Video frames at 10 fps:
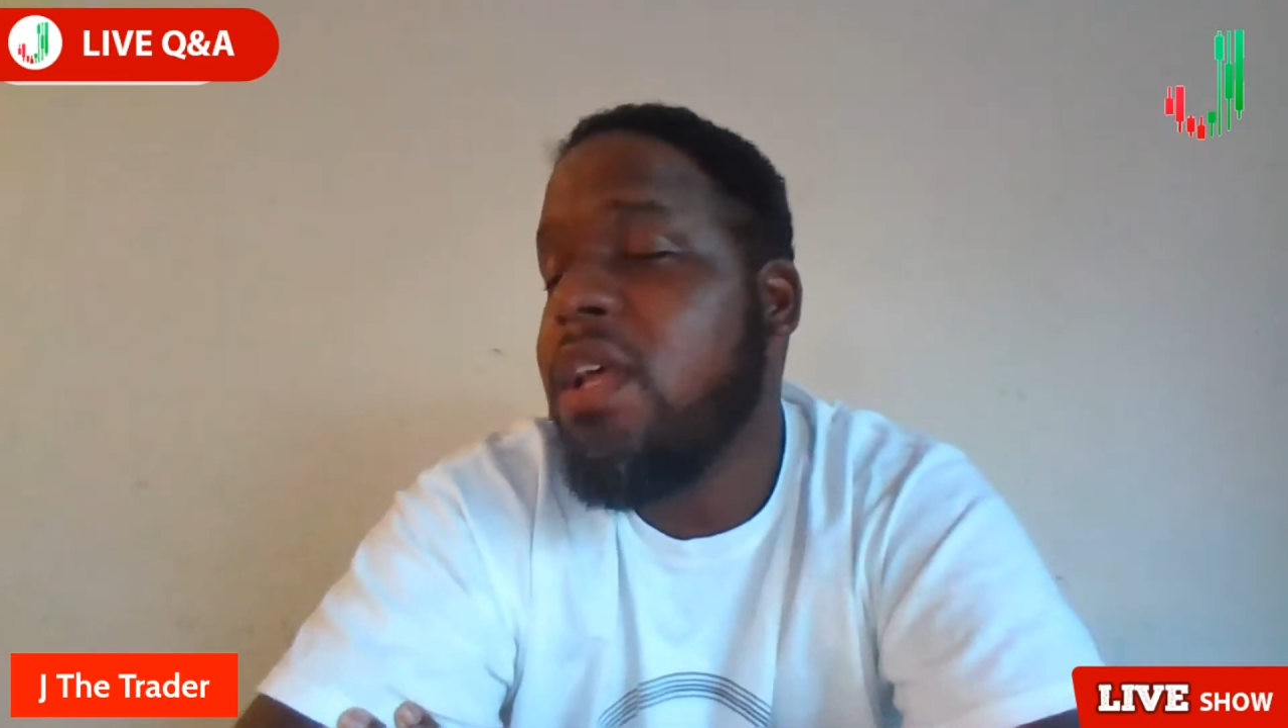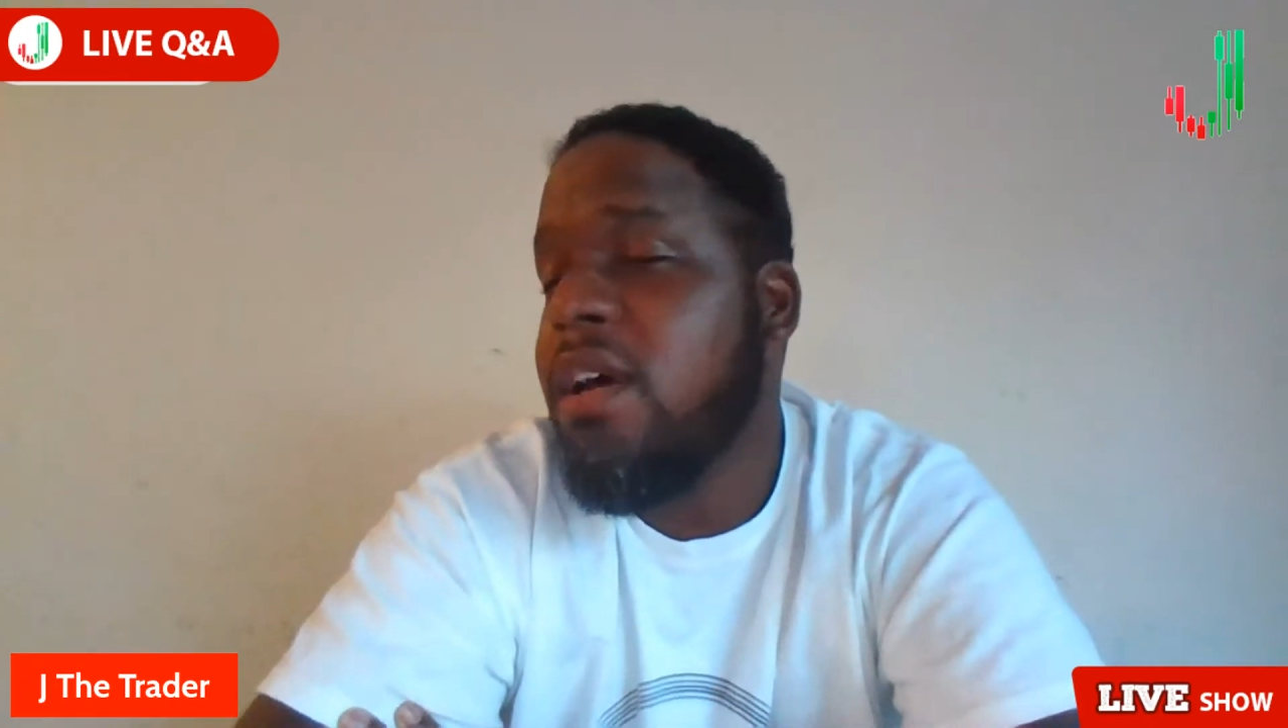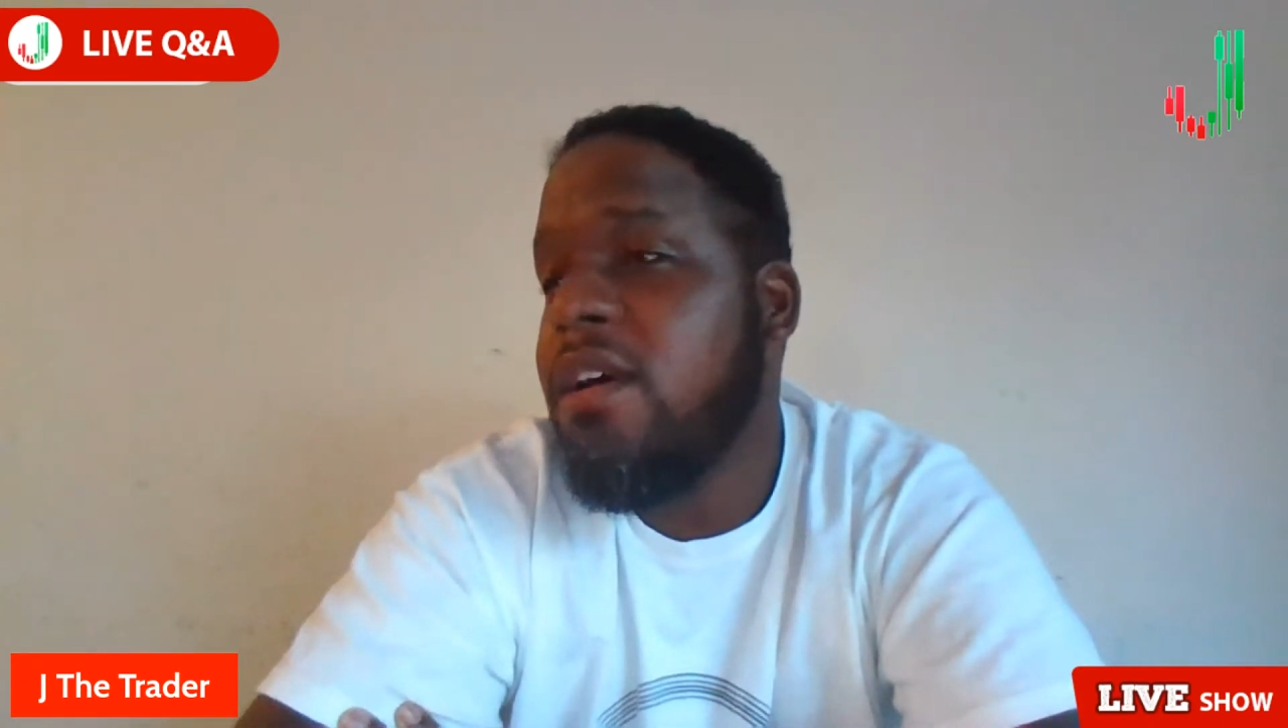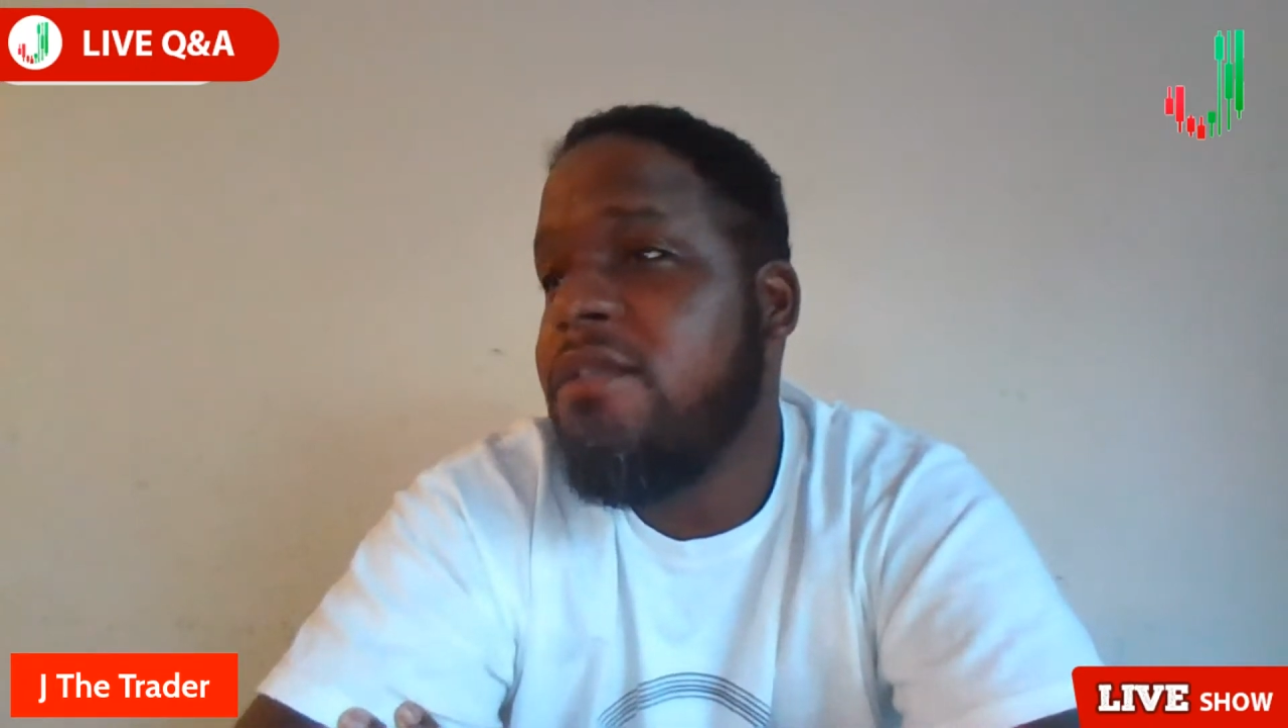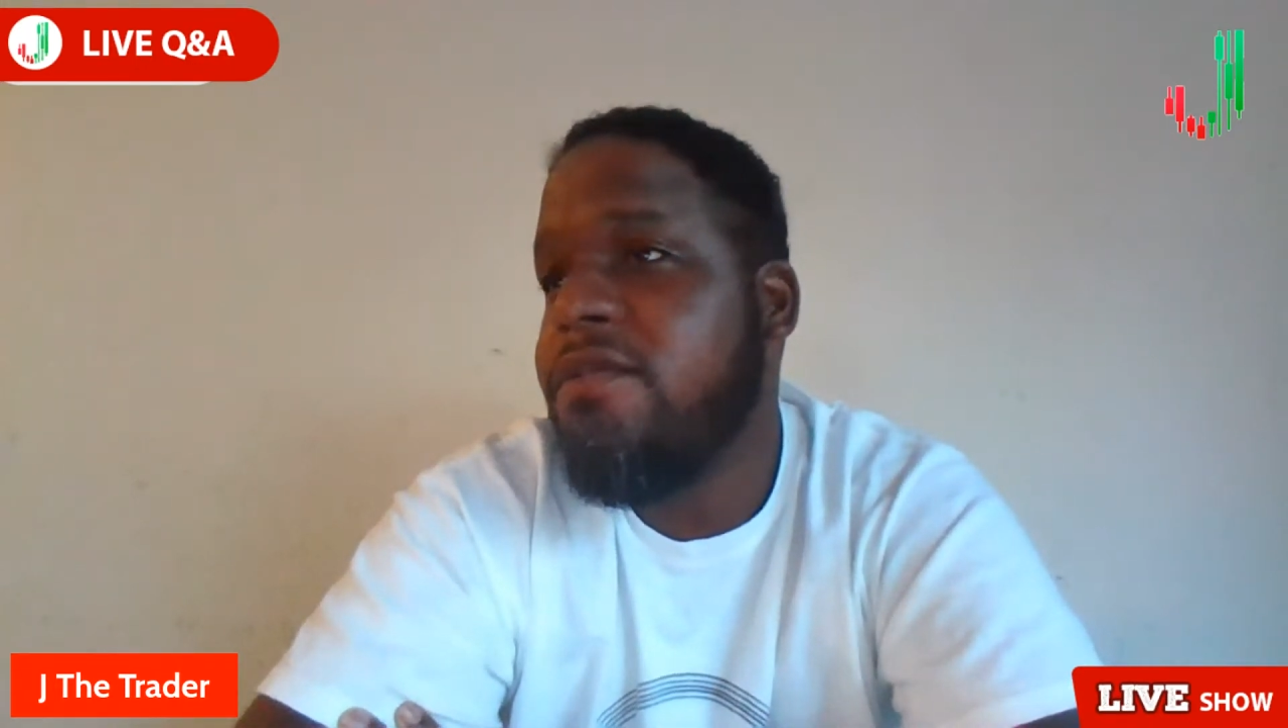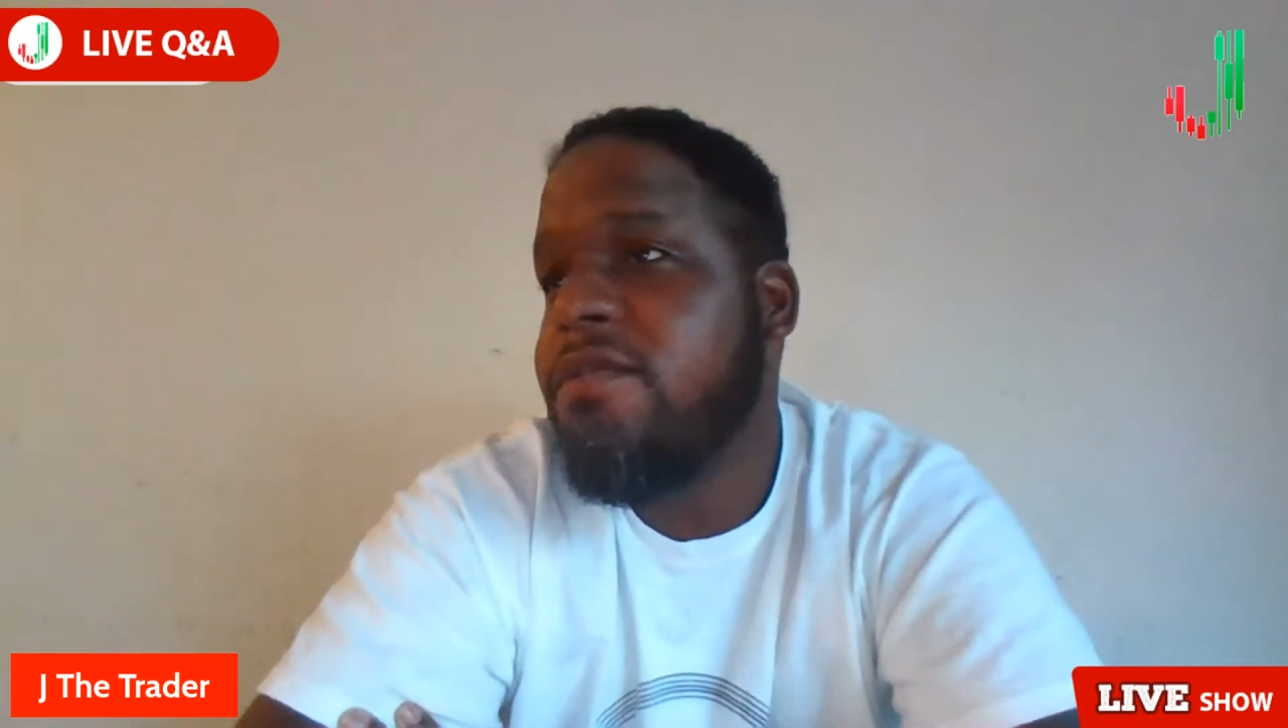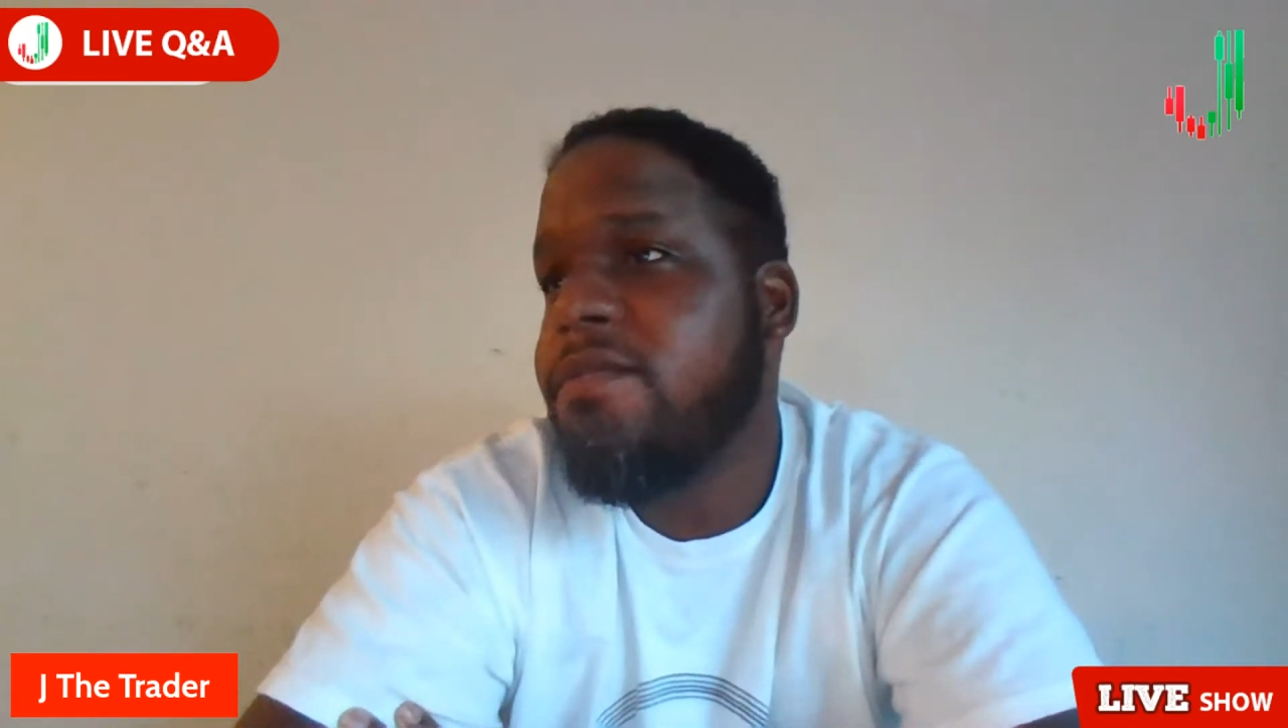love.